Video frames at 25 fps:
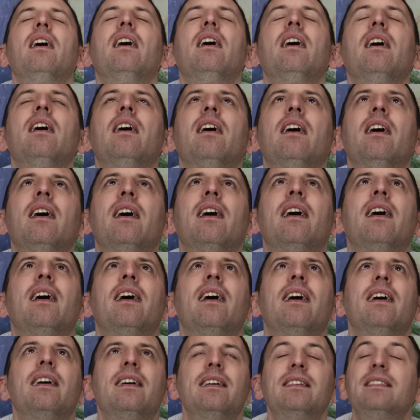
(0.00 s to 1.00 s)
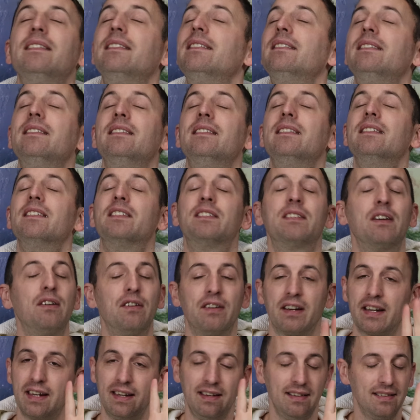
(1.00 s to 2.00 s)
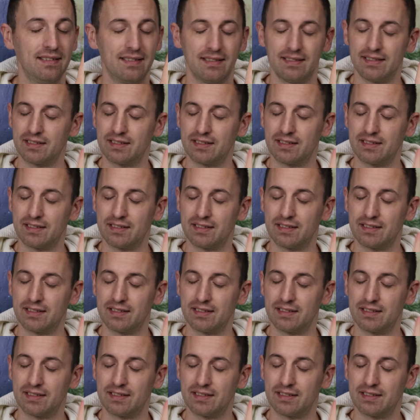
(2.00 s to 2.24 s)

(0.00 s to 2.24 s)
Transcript: Oh, sorry,